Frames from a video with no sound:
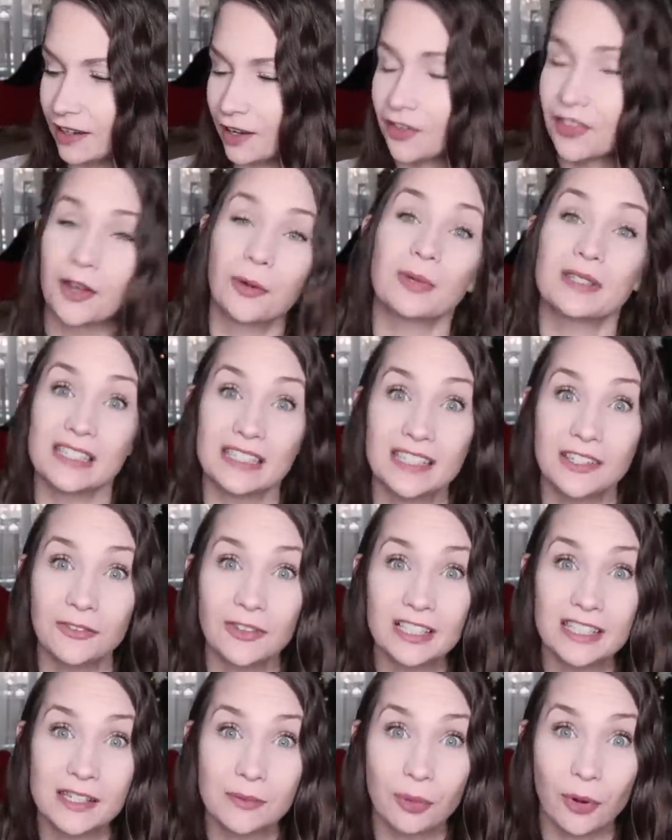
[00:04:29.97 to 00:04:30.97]
There was a
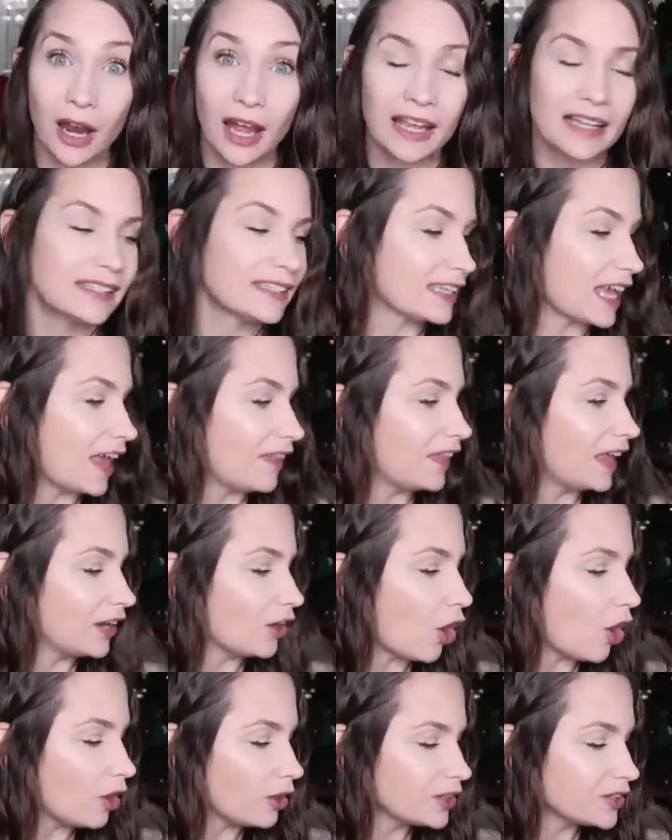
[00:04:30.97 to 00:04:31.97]
difference in price, and
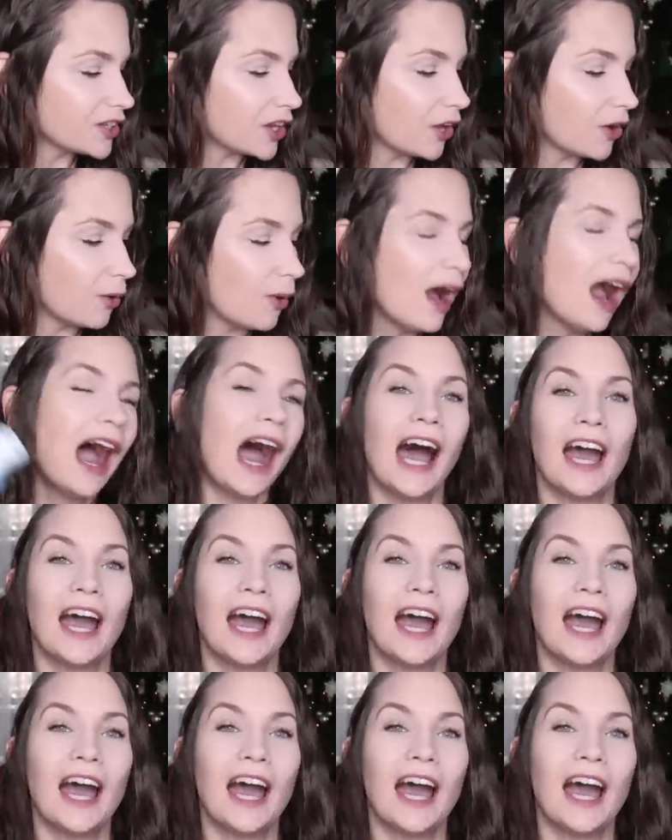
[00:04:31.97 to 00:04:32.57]
then also,